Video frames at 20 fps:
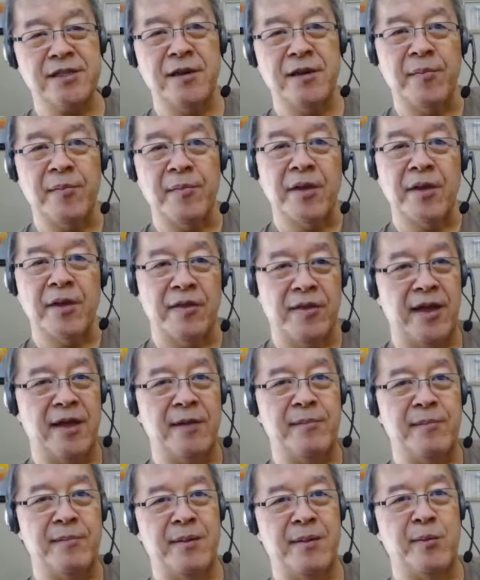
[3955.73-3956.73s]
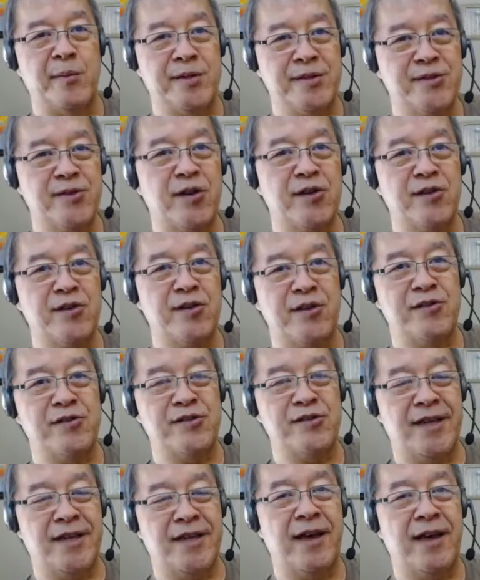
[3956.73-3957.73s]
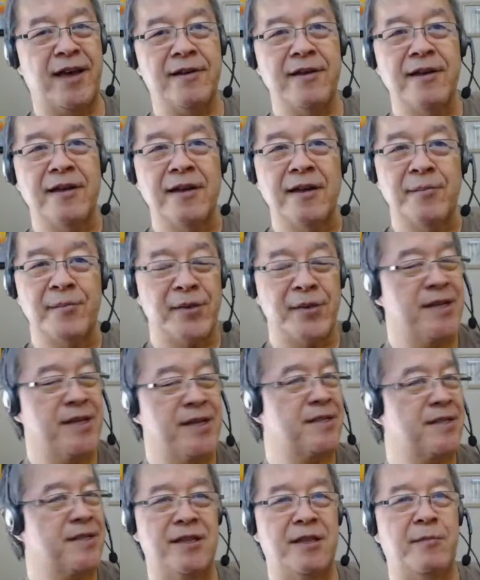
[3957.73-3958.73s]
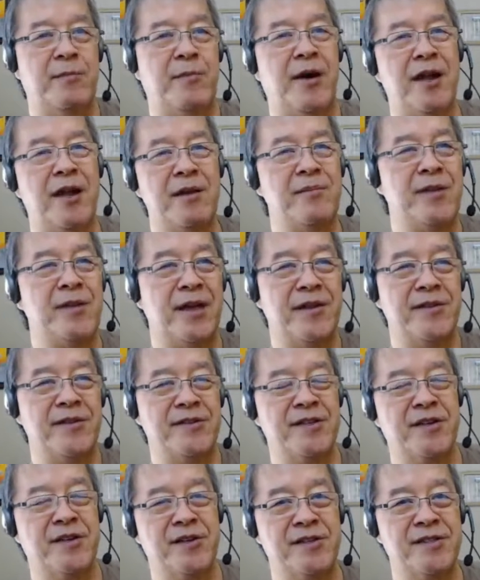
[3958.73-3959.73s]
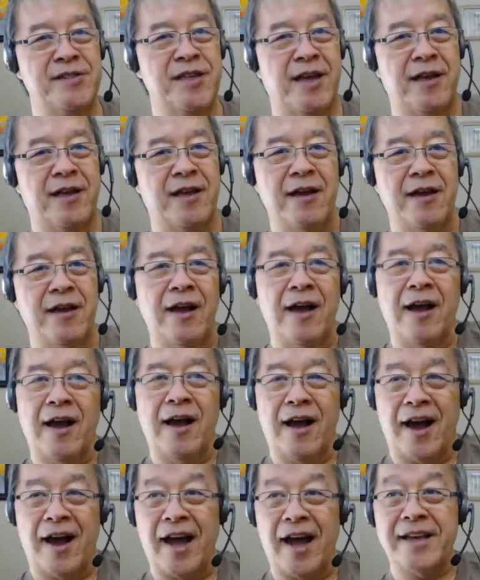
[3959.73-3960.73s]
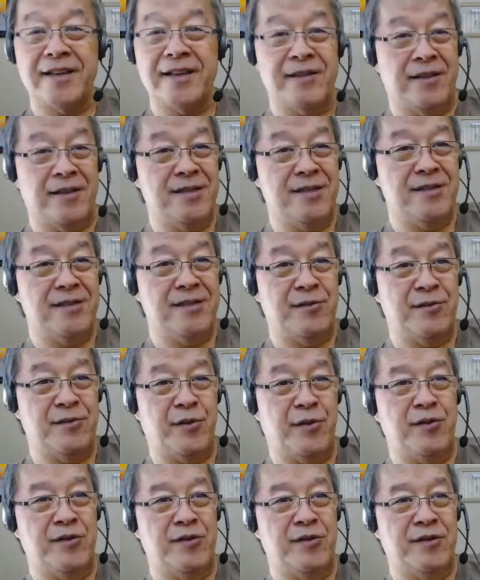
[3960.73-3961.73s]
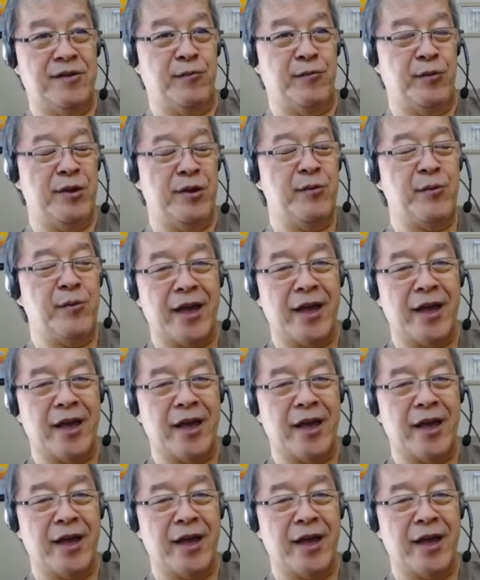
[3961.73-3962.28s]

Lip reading: then people will start to understand. Because the bottom line is they're going to say, I can listen to Roland and Wee